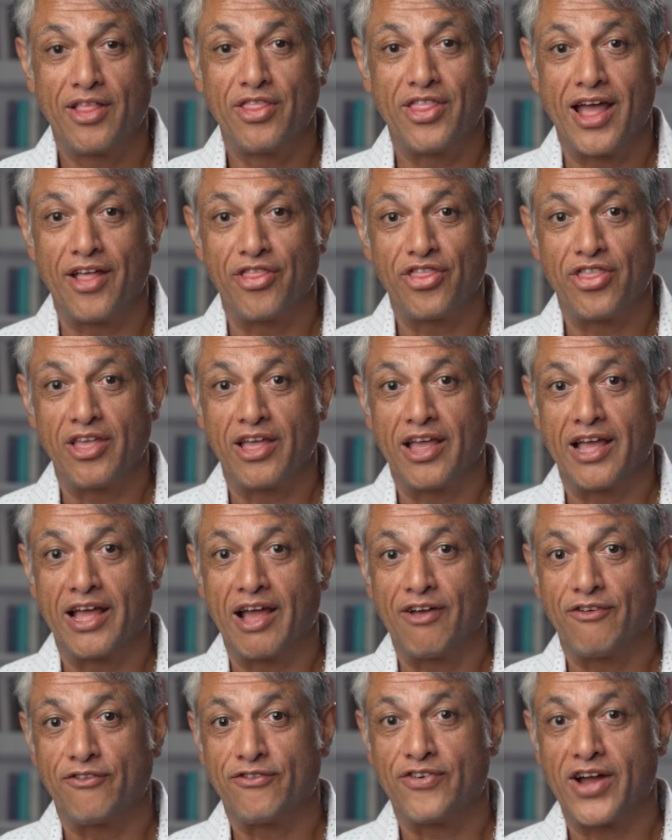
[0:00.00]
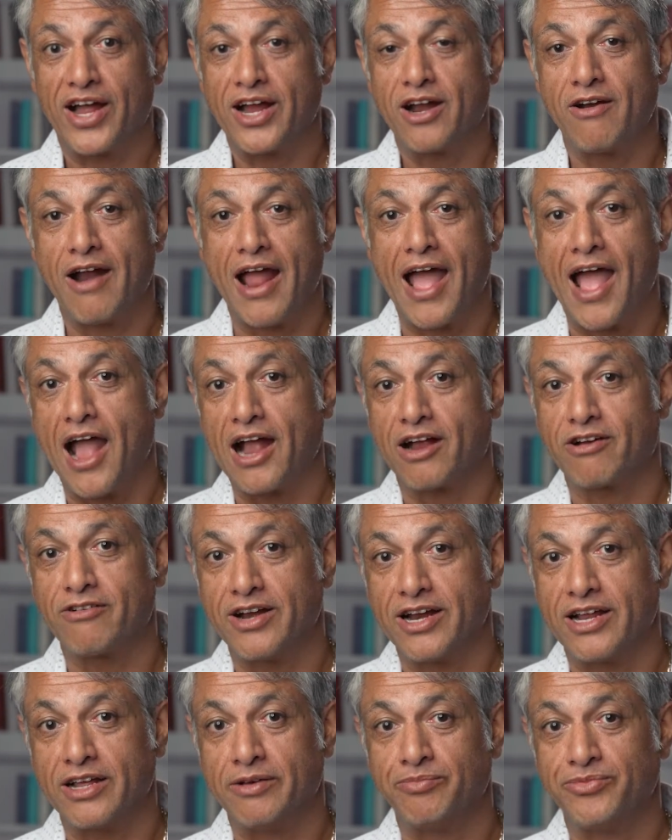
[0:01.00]
that the FIRE
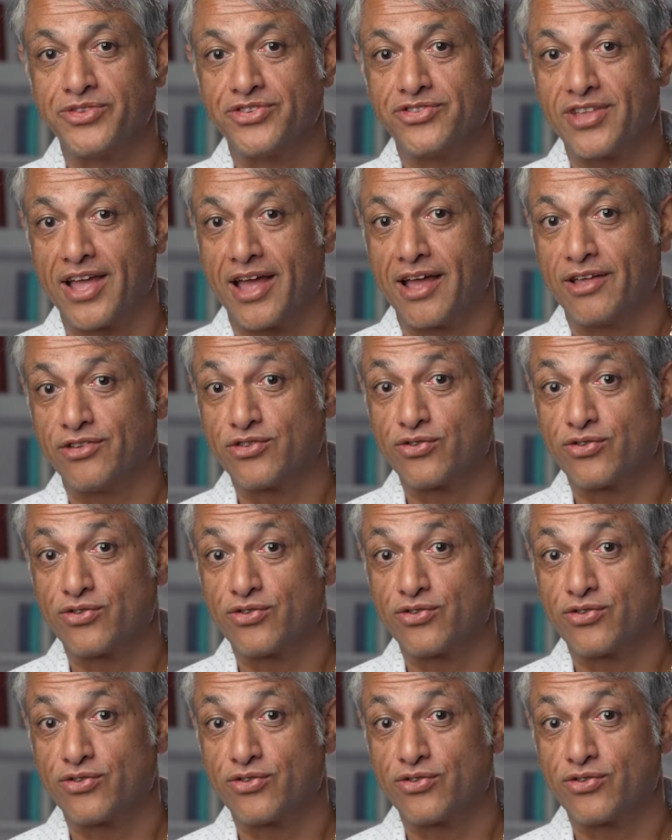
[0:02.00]
acronym stands